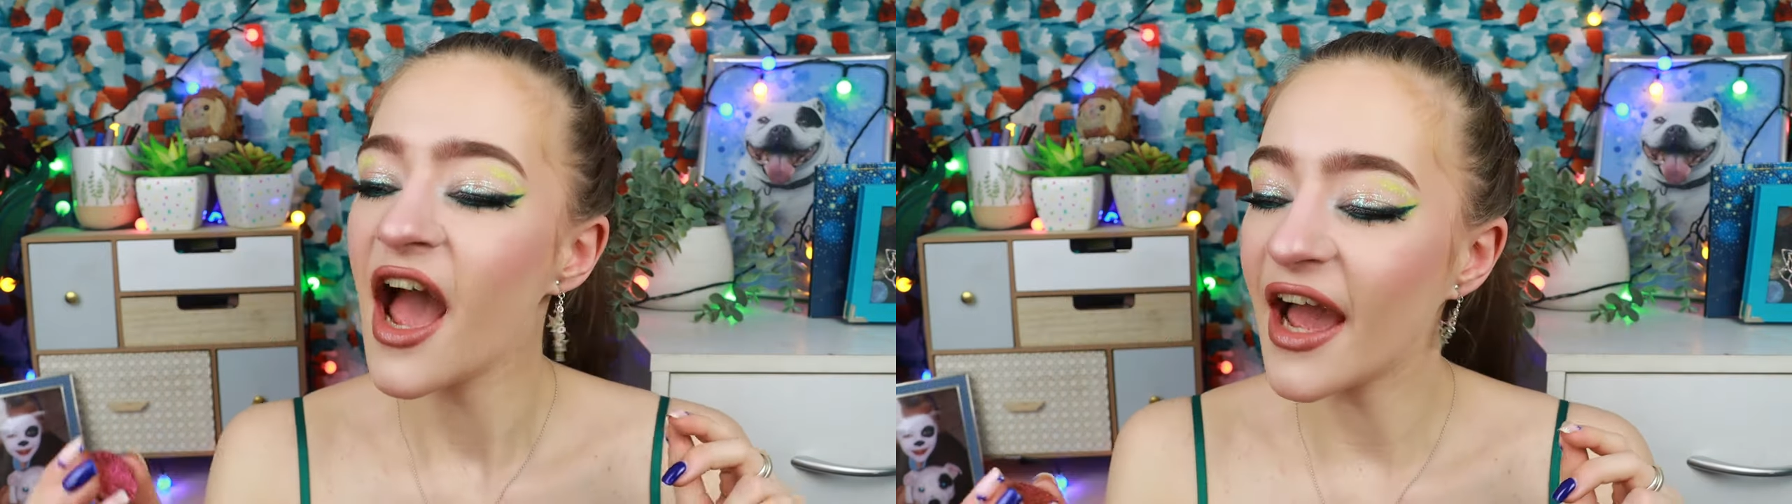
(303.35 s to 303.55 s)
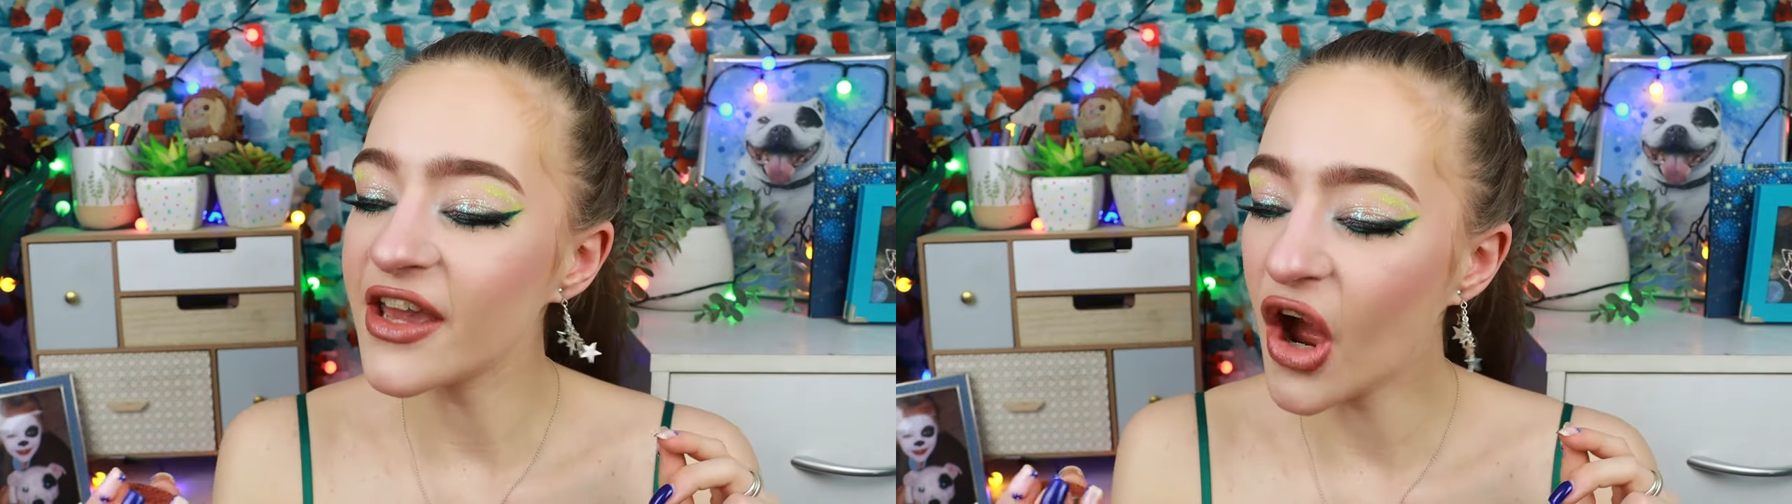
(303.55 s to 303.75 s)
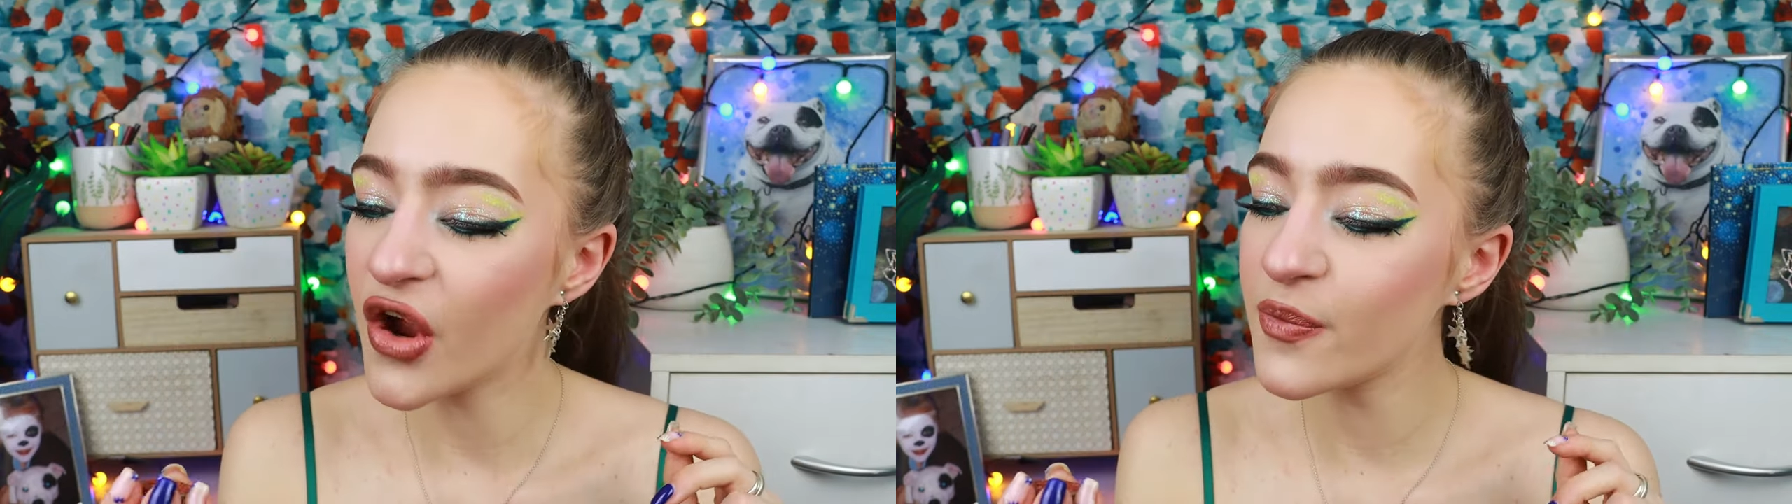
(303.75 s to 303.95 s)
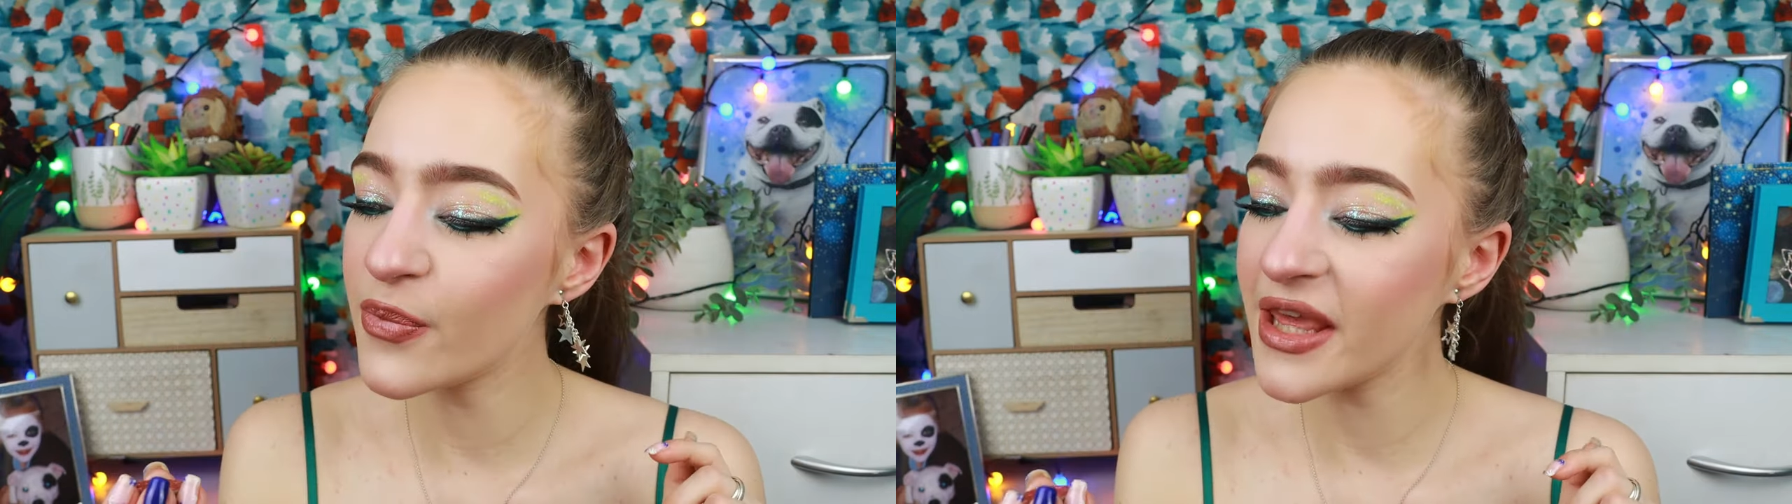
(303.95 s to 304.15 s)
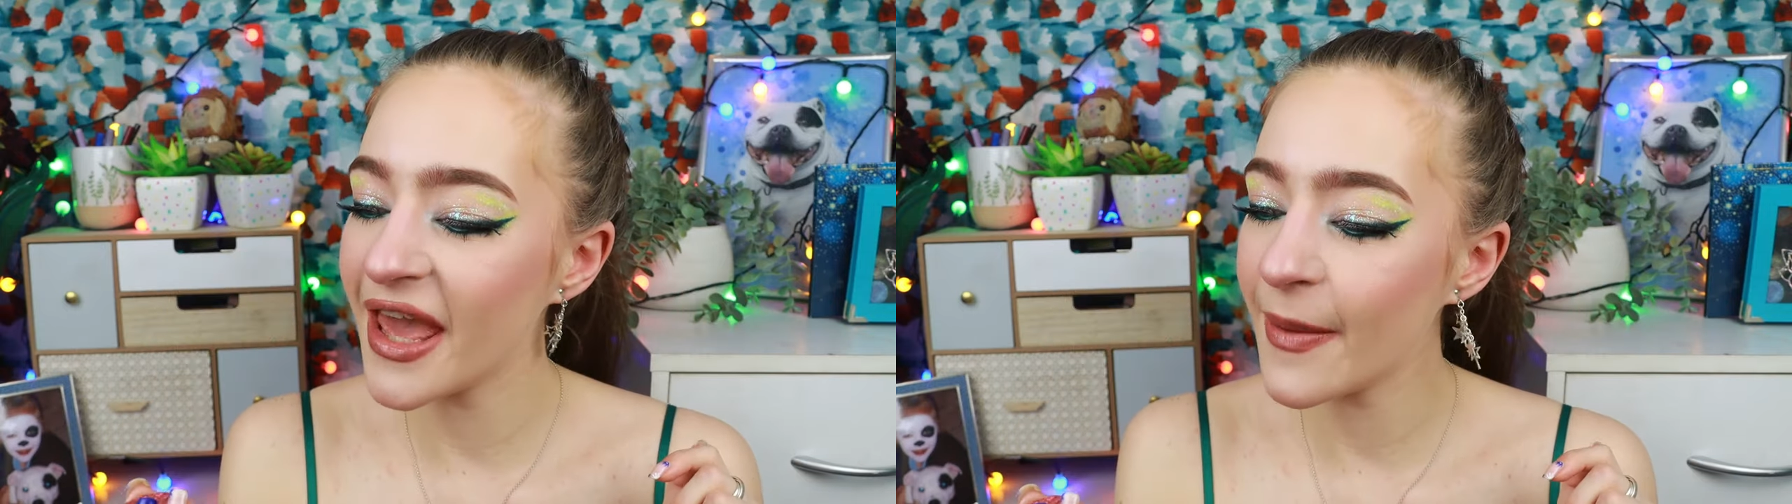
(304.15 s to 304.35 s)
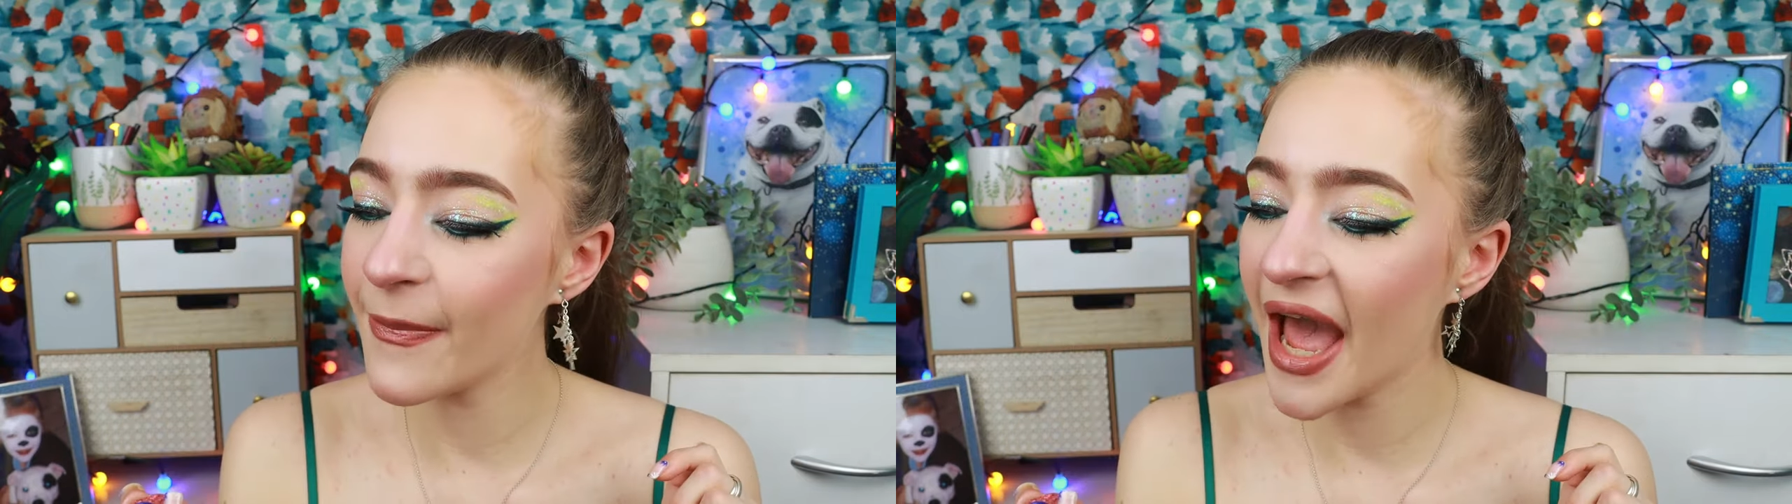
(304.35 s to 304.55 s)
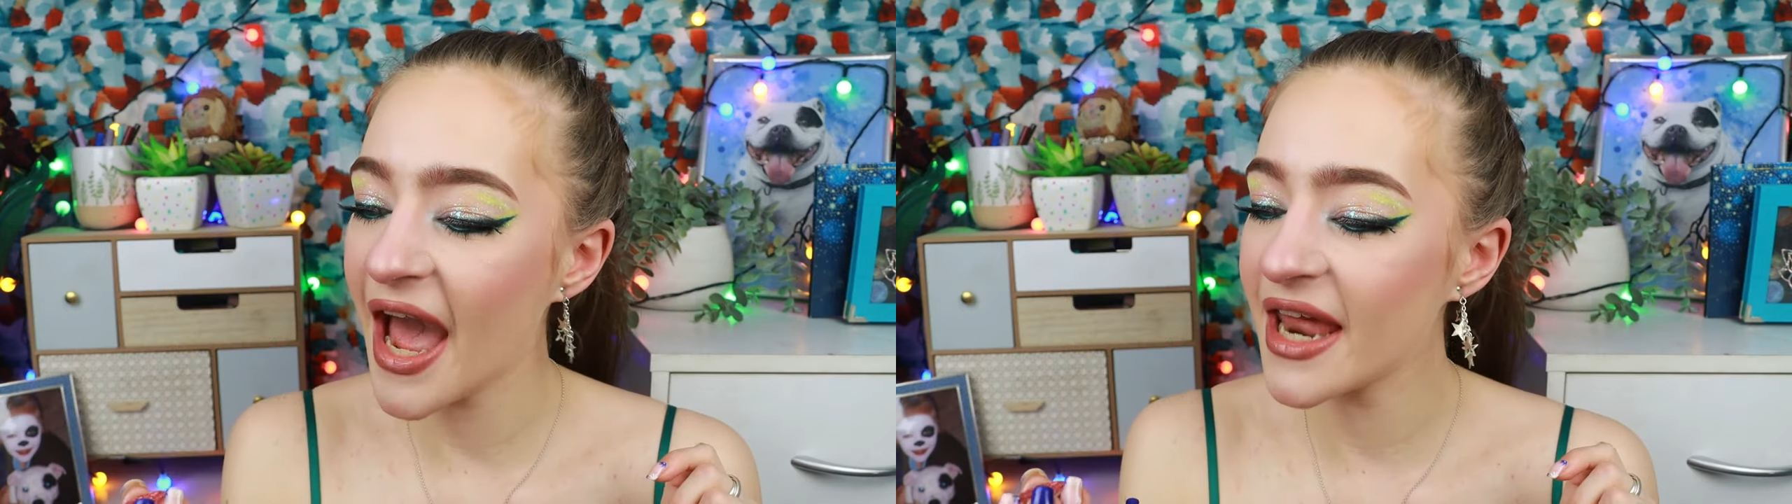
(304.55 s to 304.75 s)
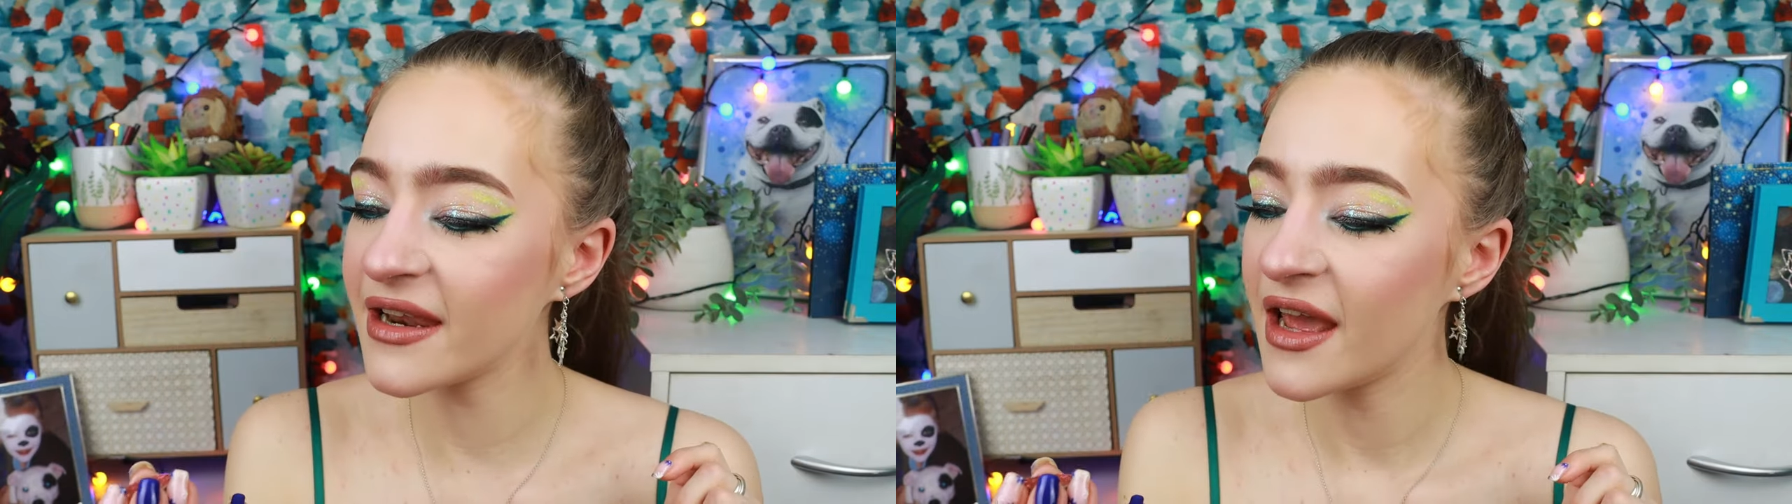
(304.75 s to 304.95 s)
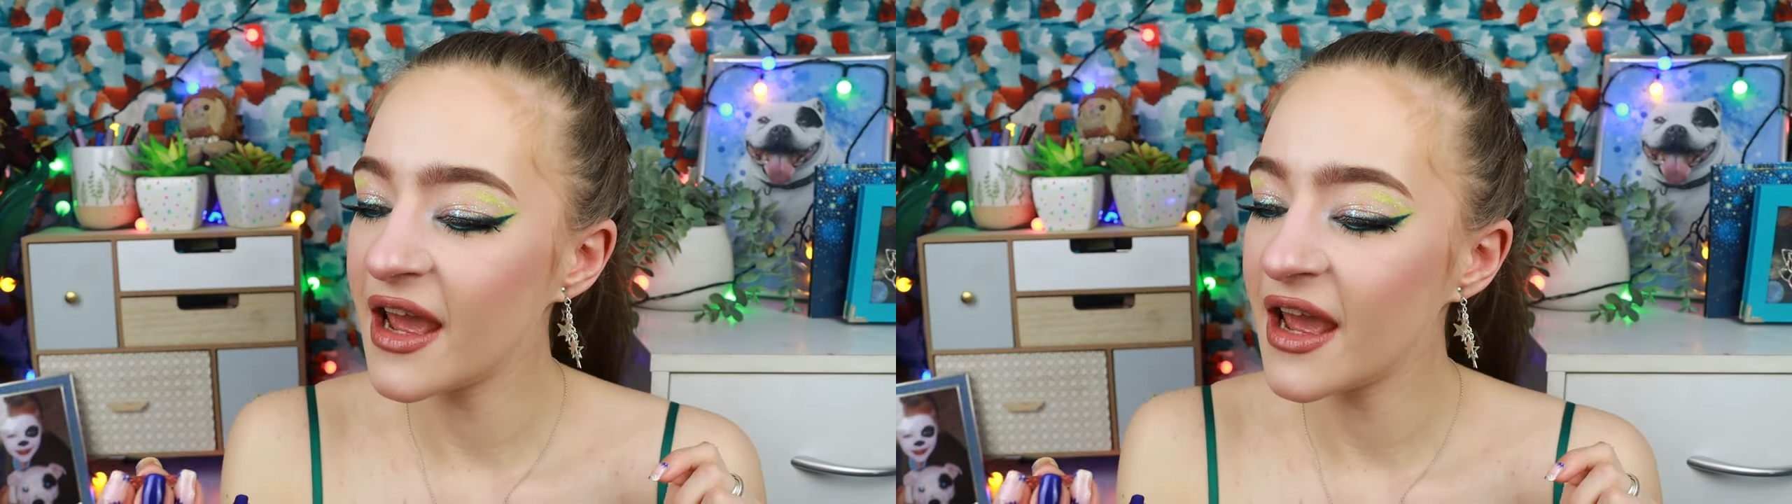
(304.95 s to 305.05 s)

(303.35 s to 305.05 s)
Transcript: I hope we hit pan